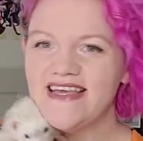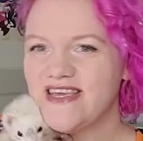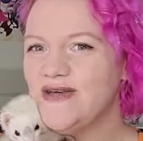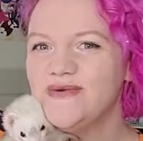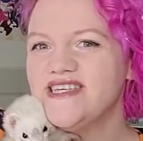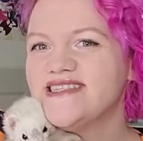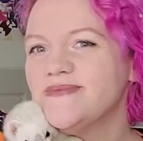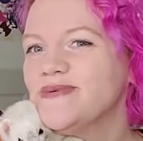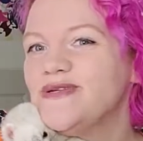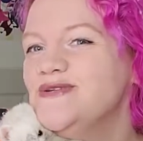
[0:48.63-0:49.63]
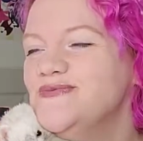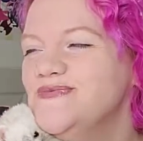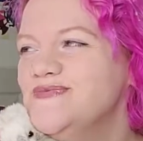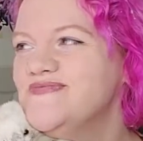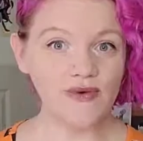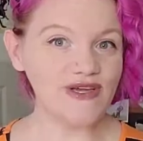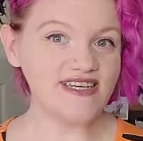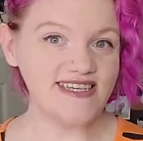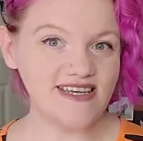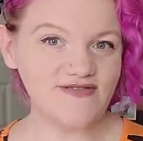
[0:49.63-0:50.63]
Cute is number two. What you're
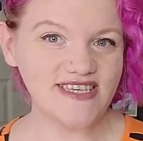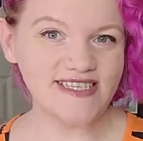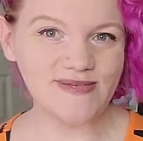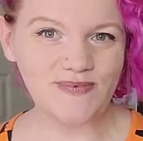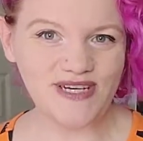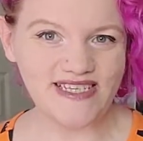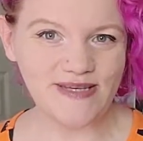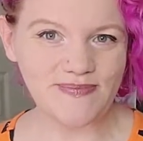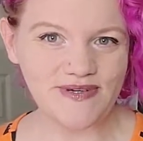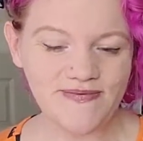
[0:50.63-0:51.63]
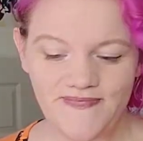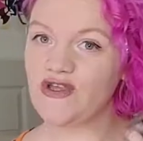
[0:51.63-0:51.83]
gonna need for this is pretty simple.